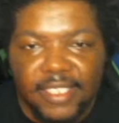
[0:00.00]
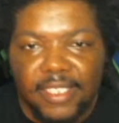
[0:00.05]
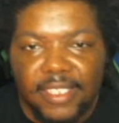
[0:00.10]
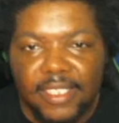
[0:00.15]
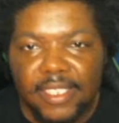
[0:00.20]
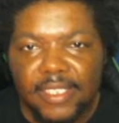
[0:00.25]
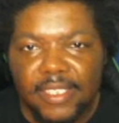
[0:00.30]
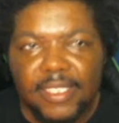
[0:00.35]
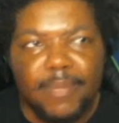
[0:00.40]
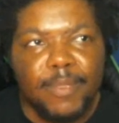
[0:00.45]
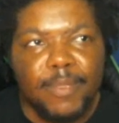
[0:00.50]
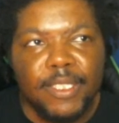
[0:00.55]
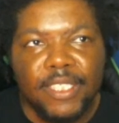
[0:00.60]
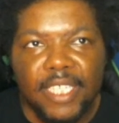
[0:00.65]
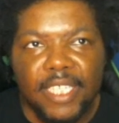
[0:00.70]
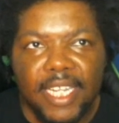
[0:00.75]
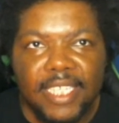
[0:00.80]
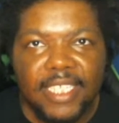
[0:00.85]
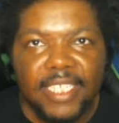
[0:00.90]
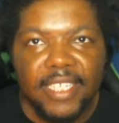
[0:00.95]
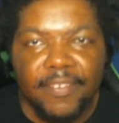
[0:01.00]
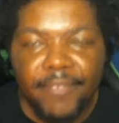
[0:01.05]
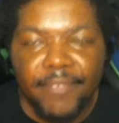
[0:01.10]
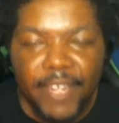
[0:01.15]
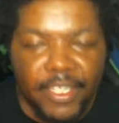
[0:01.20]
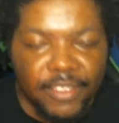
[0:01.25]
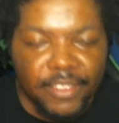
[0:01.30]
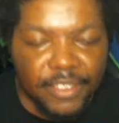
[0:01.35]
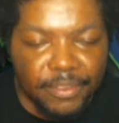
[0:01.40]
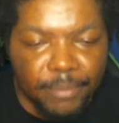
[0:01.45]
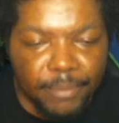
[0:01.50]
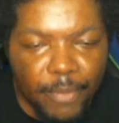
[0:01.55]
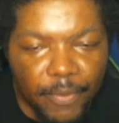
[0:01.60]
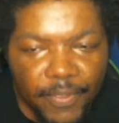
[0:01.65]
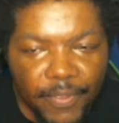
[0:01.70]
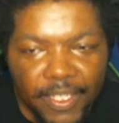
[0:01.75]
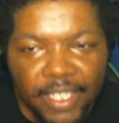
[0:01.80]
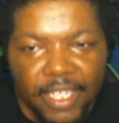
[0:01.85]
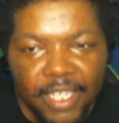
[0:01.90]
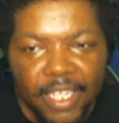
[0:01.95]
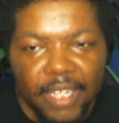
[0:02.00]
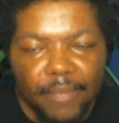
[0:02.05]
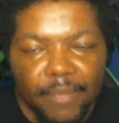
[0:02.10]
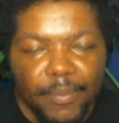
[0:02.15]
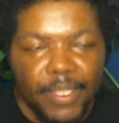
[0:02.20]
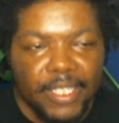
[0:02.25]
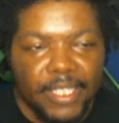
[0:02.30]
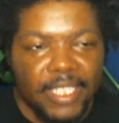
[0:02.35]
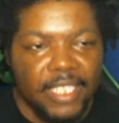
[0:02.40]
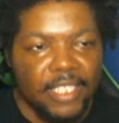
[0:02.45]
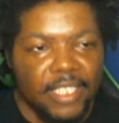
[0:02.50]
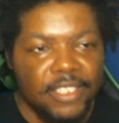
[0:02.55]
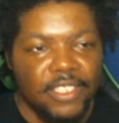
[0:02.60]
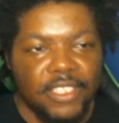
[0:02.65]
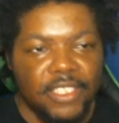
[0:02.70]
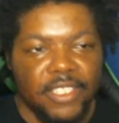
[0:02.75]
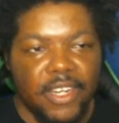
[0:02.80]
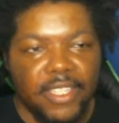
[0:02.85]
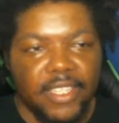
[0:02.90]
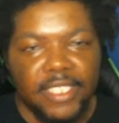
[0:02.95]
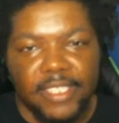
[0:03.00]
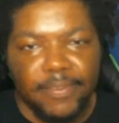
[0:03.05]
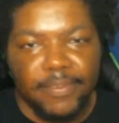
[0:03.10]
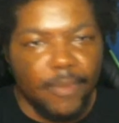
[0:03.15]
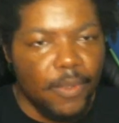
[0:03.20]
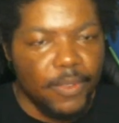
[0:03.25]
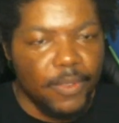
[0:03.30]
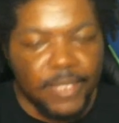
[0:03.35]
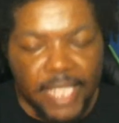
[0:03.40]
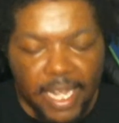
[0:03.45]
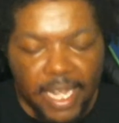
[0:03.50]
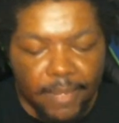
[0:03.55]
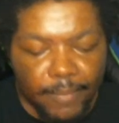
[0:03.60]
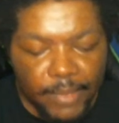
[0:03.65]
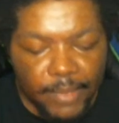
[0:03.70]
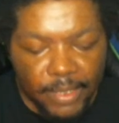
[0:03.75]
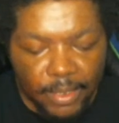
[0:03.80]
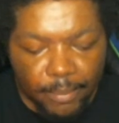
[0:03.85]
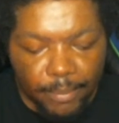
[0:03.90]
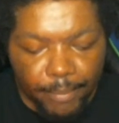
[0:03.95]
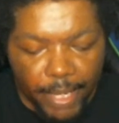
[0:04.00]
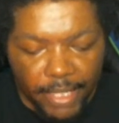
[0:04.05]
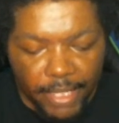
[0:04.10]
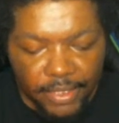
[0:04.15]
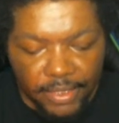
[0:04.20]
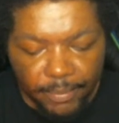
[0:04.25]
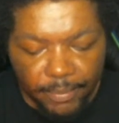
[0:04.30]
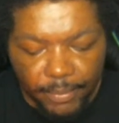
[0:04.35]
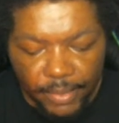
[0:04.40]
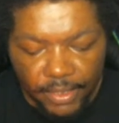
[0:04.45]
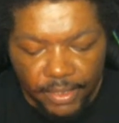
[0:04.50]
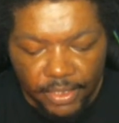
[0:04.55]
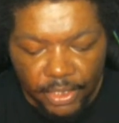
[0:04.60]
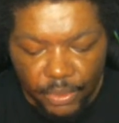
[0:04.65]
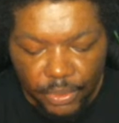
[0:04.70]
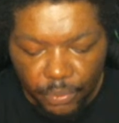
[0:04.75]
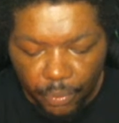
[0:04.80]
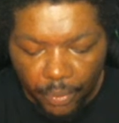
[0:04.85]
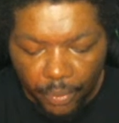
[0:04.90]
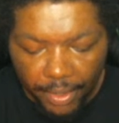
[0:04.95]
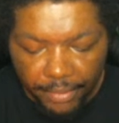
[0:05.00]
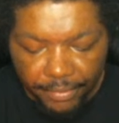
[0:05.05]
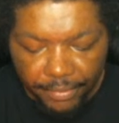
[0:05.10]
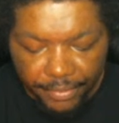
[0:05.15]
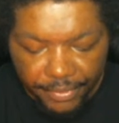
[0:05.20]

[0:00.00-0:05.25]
It's similar to like the Avengers movie where the Chitauri just falls down when the main ship is destroyed.